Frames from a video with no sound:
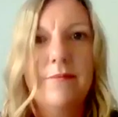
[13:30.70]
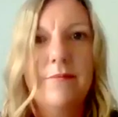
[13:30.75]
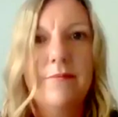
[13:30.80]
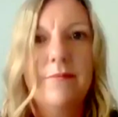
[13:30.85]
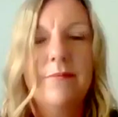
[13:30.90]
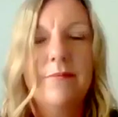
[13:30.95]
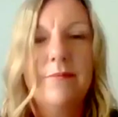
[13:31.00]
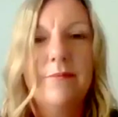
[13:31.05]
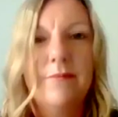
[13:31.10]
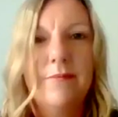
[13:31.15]

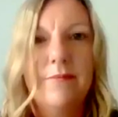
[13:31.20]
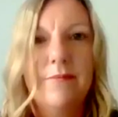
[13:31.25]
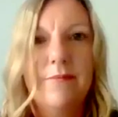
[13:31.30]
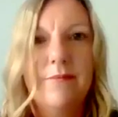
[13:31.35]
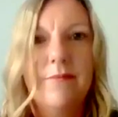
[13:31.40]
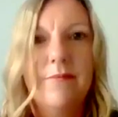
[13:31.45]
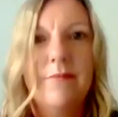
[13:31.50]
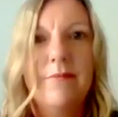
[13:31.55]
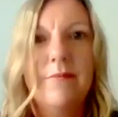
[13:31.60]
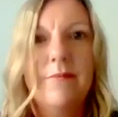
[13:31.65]

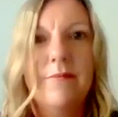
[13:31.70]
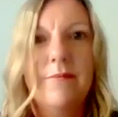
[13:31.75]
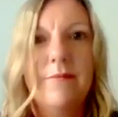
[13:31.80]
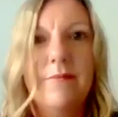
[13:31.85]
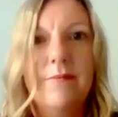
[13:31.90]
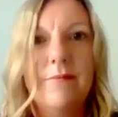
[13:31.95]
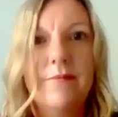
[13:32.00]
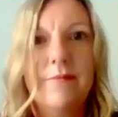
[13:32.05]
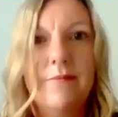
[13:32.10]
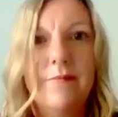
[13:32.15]

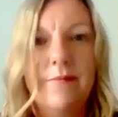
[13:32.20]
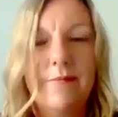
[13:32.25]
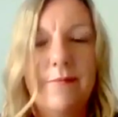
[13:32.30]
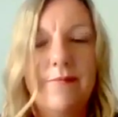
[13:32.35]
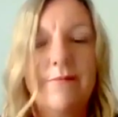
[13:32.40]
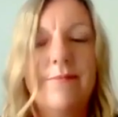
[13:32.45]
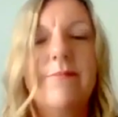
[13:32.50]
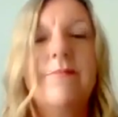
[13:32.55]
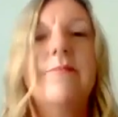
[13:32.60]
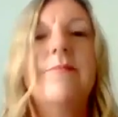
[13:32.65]

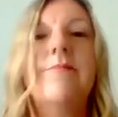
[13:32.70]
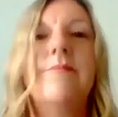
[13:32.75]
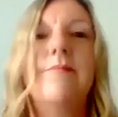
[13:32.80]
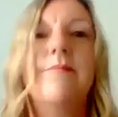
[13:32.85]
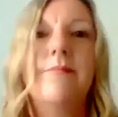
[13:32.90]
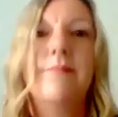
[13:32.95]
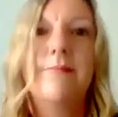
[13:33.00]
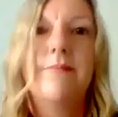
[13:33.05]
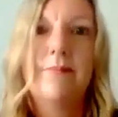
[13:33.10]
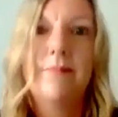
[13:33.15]

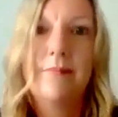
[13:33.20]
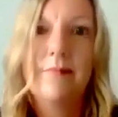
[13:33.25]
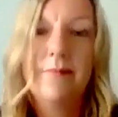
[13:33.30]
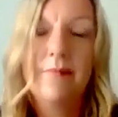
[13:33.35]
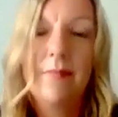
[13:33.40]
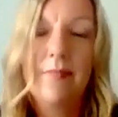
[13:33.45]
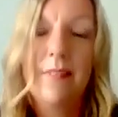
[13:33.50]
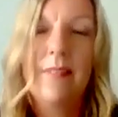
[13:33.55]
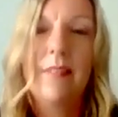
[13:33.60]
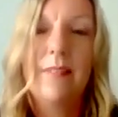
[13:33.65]

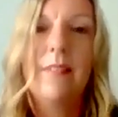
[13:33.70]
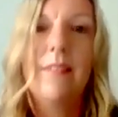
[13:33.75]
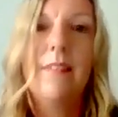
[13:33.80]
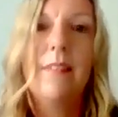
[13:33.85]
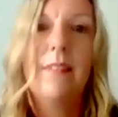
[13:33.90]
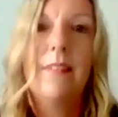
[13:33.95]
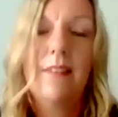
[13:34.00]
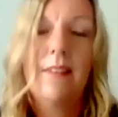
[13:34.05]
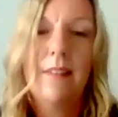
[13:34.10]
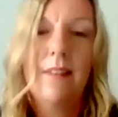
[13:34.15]

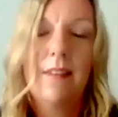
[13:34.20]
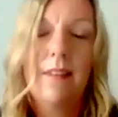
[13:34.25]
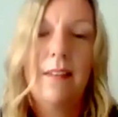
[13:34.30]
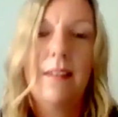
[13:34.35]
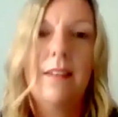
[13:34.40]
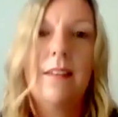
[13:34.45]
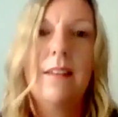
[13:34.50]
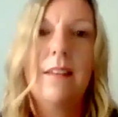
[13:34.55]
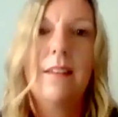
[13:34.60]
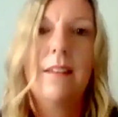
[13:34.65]

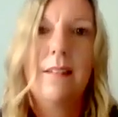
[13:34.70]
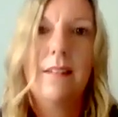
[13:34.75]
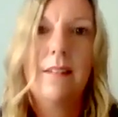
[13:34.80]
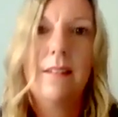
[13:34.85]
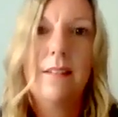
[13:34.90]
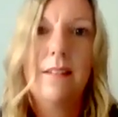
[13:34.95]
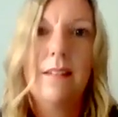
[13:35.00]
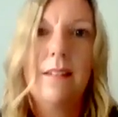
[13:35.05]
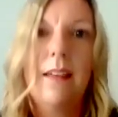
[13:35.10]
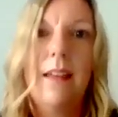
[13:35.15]

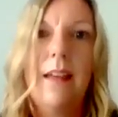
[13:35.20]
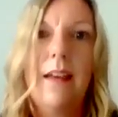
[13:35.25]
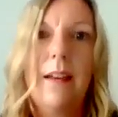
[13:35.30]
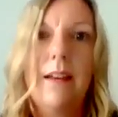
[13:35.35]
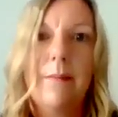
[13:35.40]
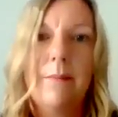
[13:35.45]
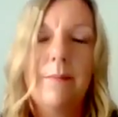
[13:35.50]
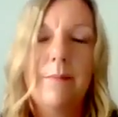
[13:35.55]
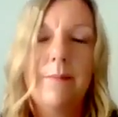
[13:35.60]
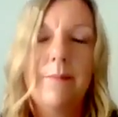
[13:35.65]

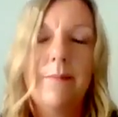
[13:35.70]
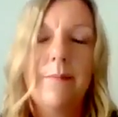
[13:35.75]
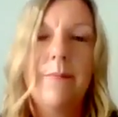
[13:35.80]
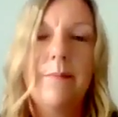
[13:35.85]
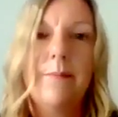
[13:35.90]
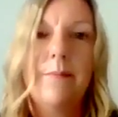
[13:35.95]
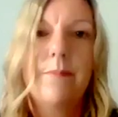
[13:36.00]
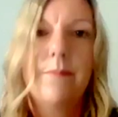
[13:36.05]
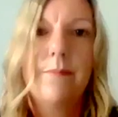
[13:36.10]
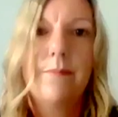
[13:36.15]

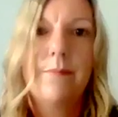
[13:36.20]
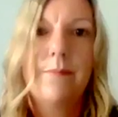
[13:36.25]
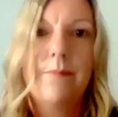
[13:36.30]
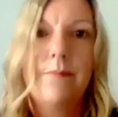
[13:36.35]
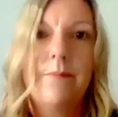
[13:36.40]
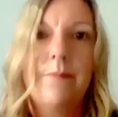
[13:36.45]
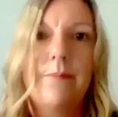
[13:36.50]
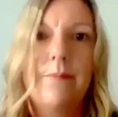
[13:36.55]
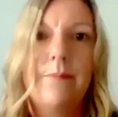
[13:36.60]
(silent)